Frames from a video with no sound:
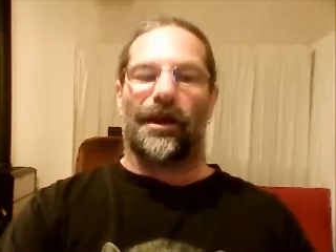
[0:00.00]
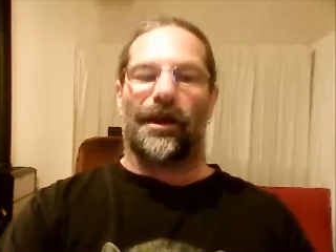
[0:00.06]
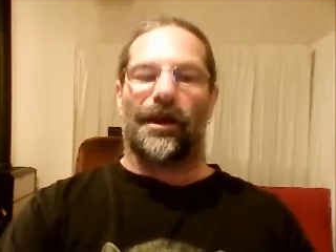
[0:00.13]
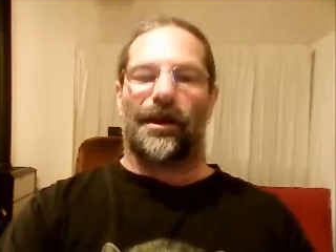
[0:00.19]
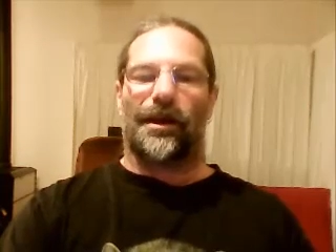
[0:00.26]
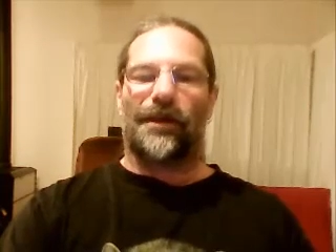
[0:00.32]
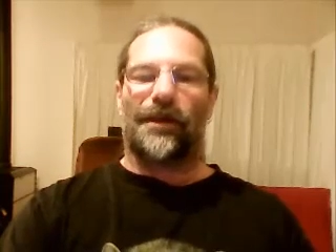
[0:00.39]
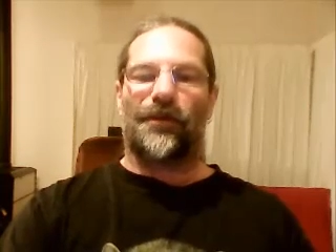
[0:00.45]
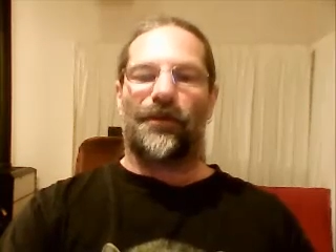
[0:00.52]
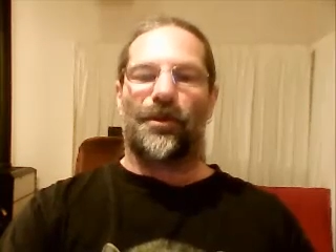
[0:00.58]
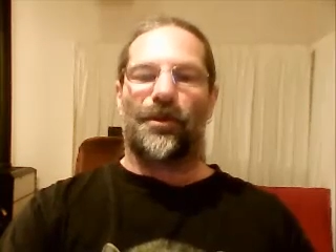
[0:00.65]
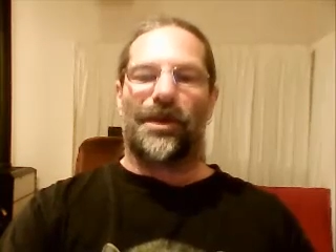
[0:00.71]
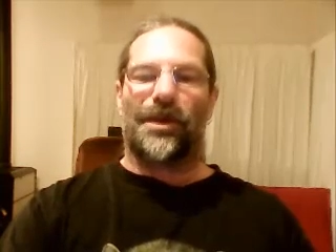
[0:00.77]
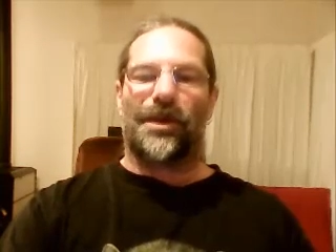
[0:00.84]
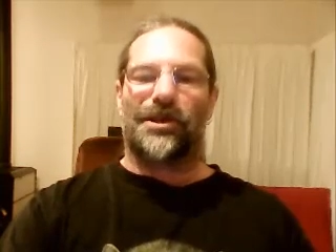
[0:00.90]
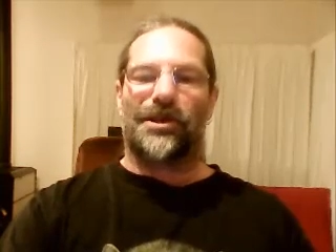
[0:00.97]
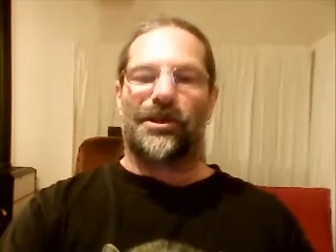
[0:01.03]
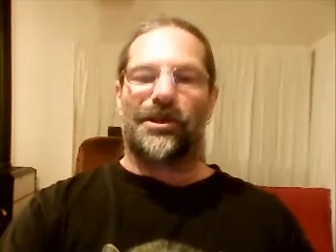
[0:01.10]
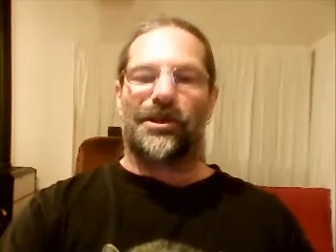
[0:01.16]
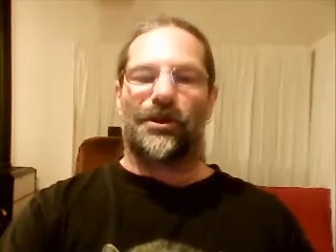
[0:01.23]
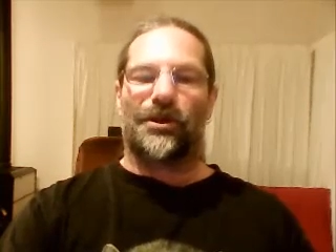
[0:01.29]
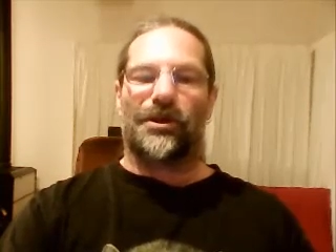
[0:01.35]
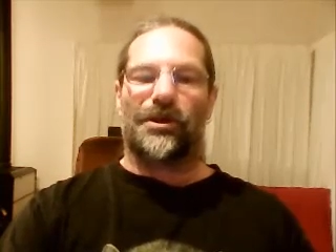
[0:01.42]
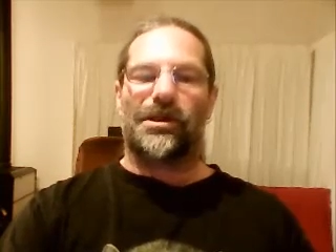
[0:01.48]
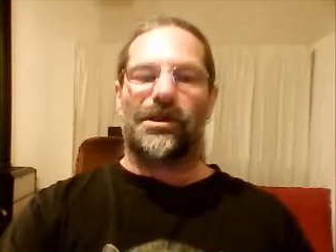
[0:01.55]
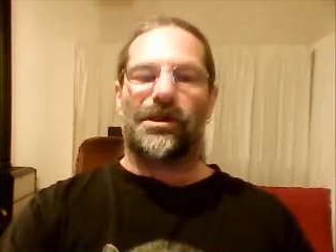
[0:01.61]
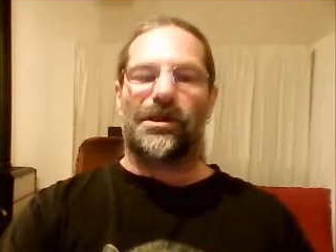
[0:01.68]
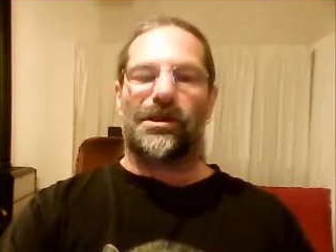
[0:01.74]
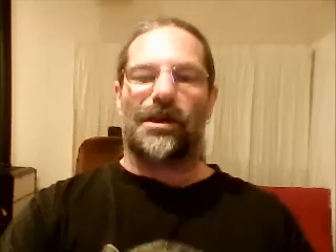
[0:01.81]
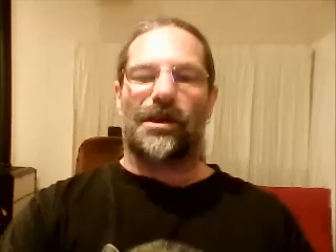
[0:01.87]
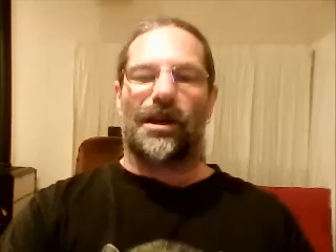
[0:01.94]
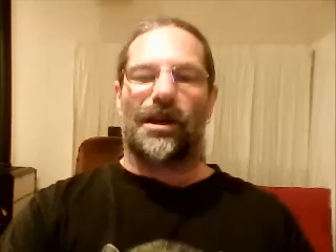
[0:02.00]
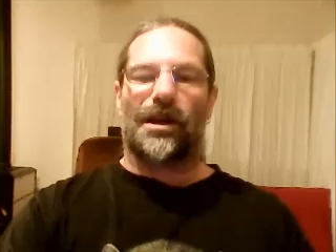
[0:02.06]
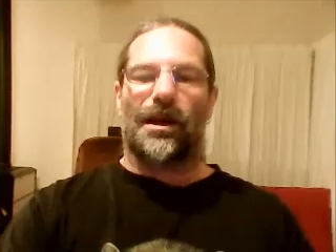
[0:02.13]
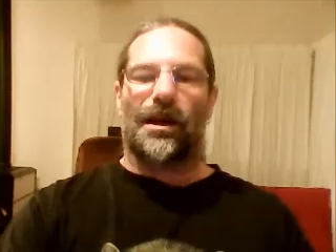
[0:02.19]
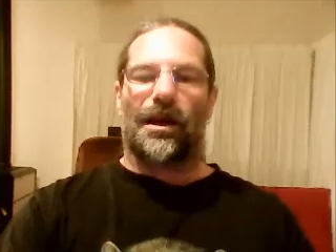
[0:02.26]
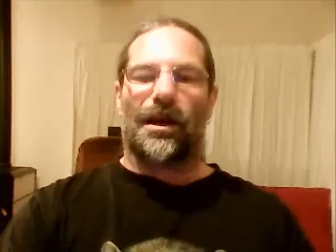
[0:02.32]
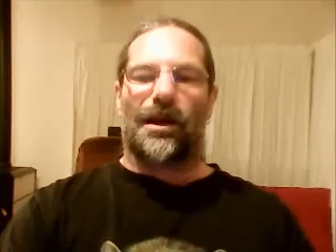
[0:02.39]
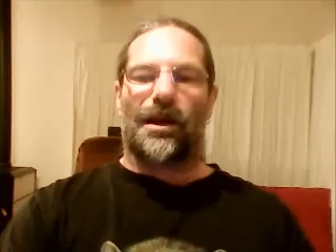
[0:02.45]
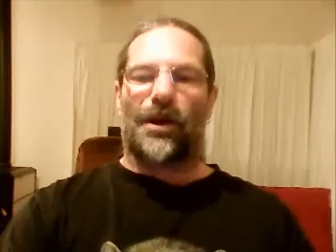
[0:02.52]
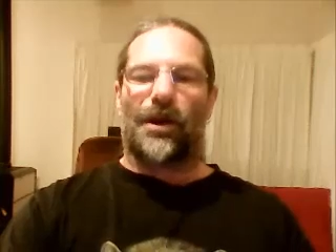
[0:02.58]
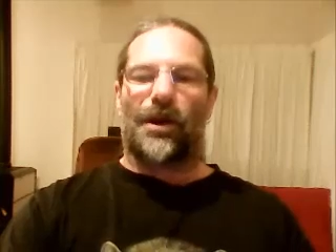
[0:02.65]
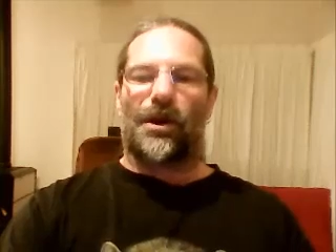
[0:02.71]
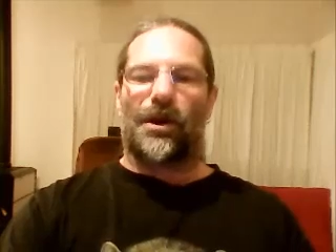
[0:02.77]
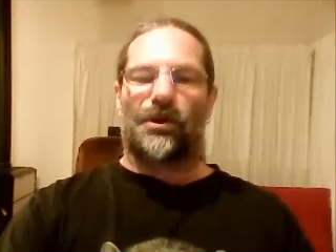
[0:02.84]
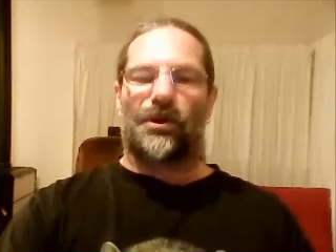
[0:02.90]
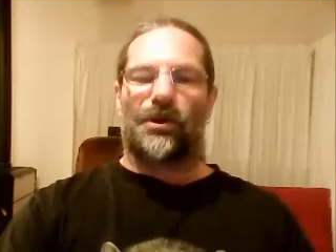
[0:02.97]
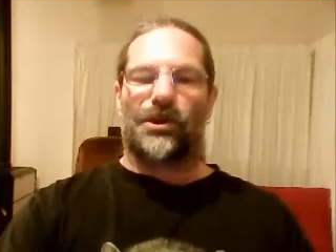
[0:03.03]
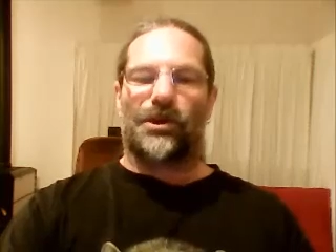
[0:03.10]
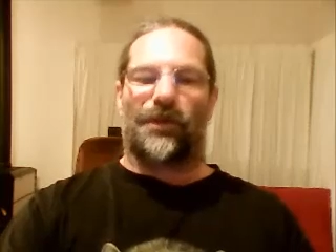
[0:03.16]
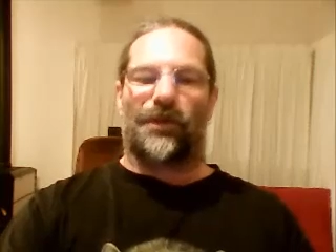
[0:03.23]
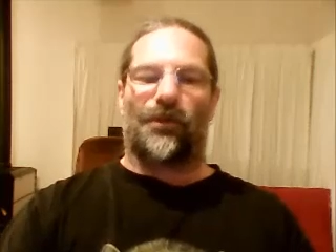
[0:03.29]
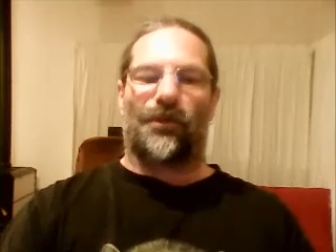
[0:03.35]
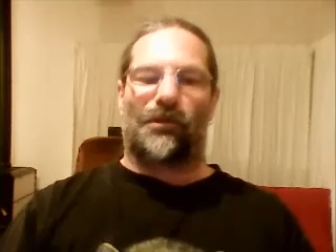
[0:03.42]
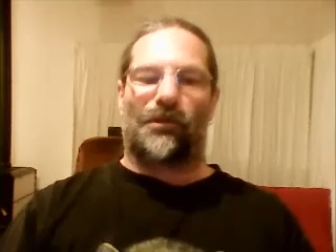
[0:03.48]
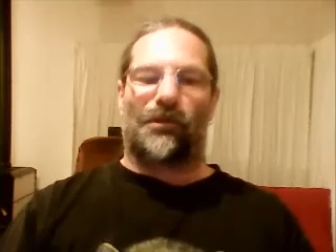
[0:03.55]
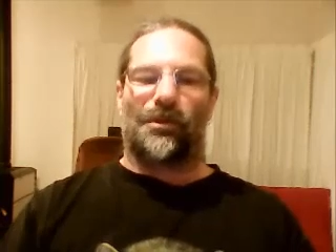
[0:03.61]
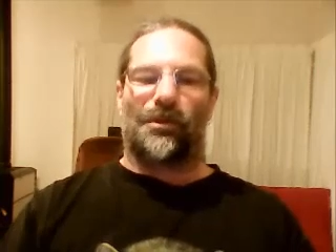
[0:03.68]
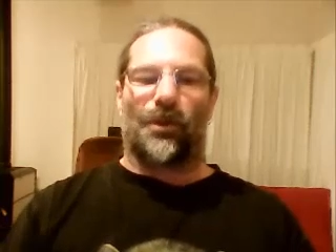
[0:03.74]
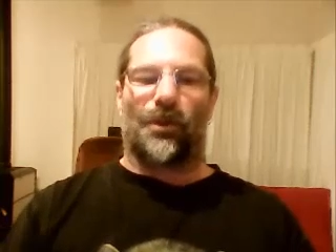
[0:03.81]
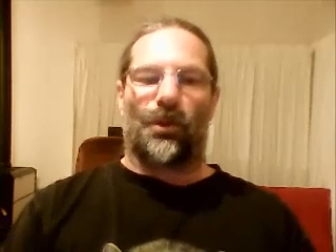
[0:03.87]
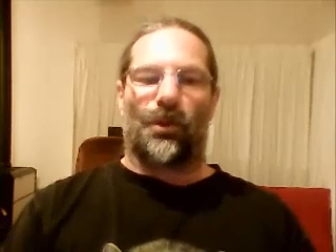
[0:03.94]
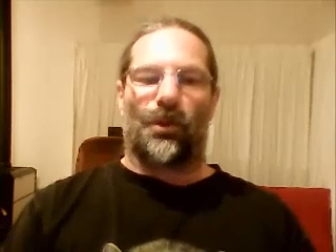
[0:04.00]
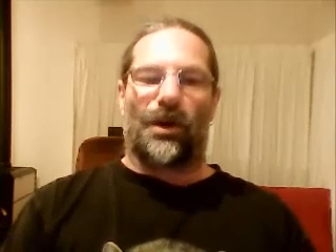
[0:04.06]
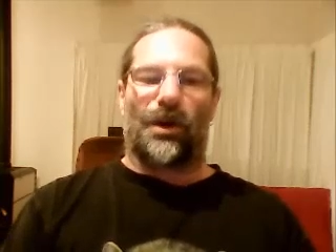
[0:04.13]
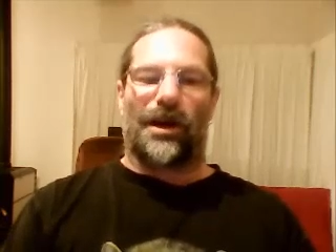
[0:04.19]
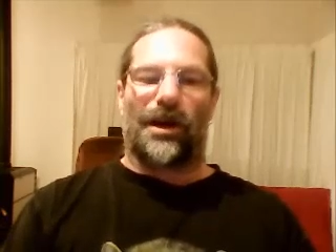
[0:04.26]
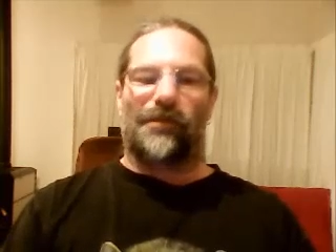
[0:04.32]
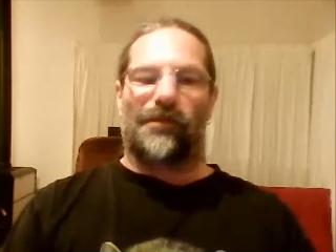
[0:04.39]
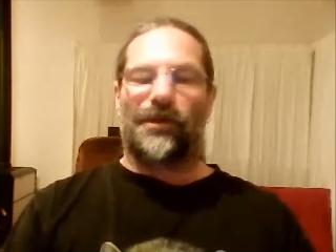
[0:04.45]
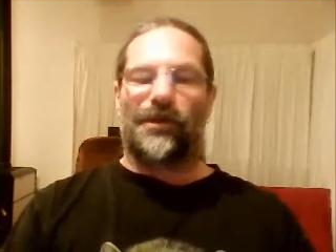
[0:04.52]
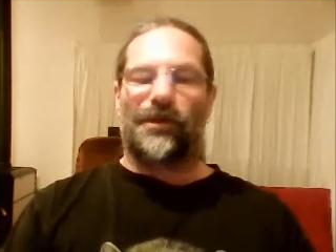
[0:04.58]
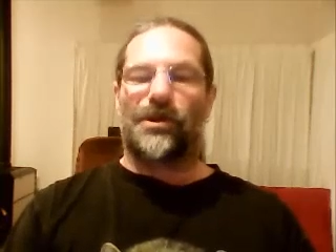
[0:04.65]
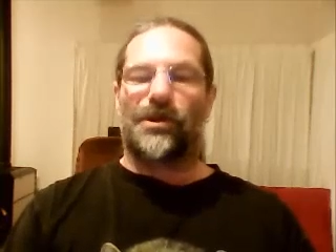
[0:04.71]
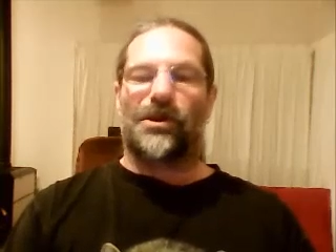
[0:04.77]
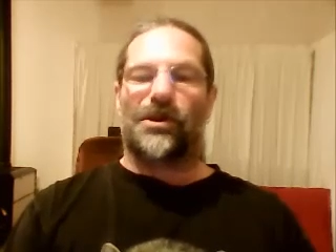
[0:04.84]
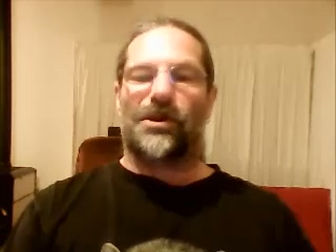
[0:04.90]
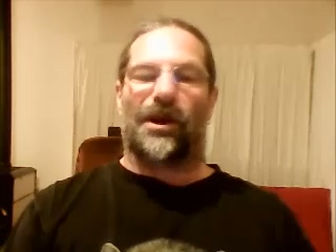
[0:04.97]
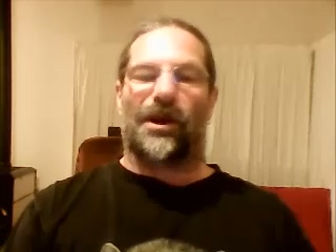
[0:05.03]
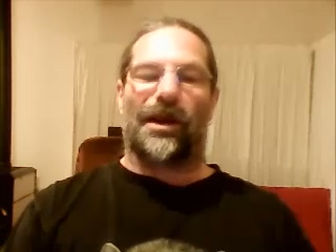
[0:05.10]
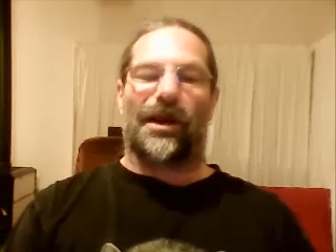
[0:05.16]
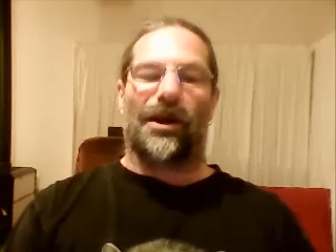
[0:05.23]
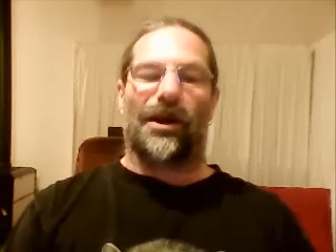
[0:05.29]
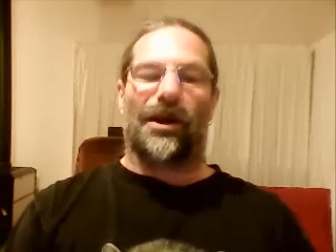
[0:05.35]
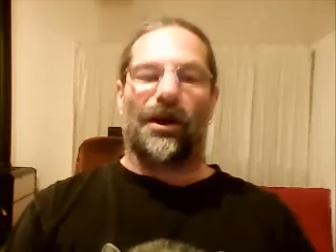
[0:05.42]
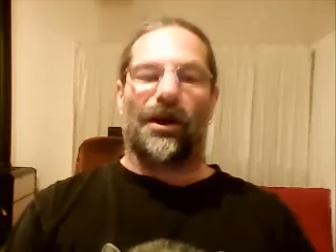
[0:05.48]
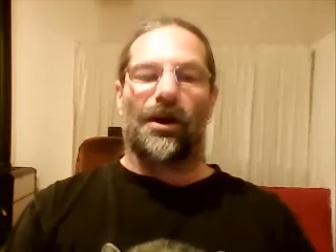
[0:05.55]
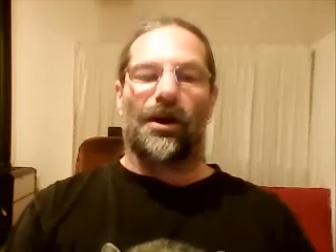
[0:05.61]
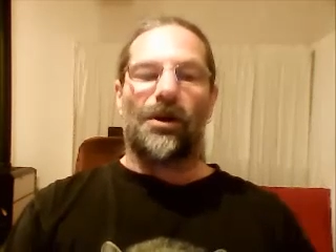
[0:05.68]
If you manage to do this, going on to a forum or a review site and going,